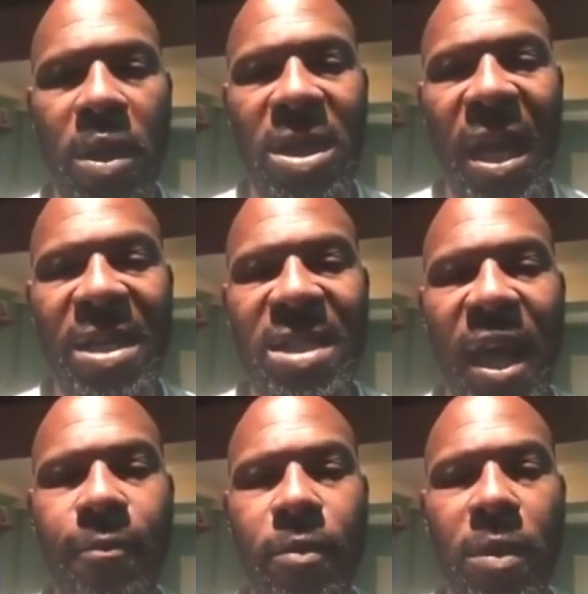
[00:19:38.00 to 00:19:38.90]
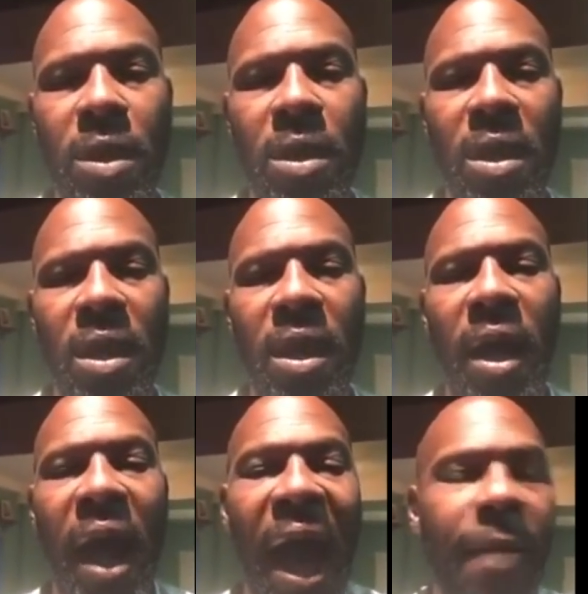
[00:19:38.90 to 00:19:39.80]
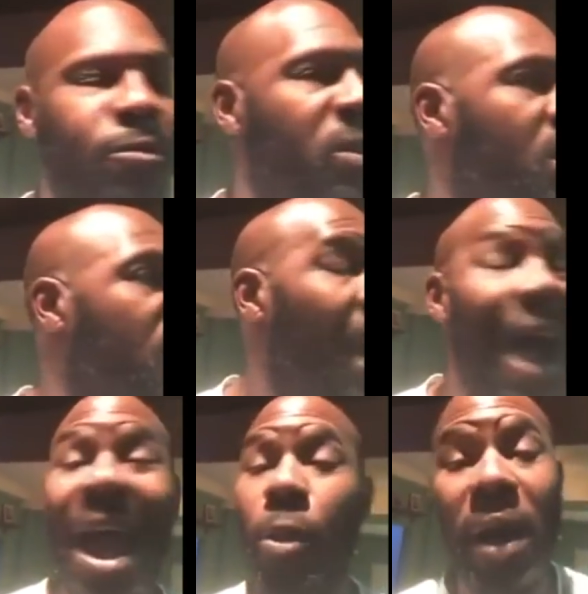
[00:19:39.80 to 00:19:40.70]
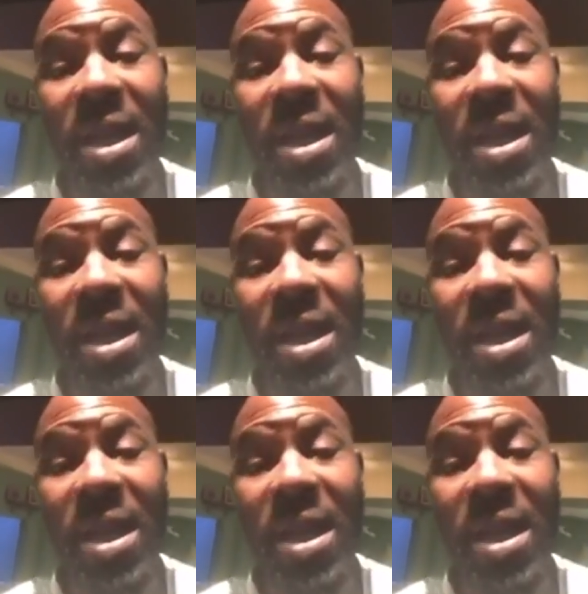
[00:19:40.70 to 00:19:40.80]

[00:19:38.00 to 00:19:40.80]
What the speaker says: You understand? And Iowa,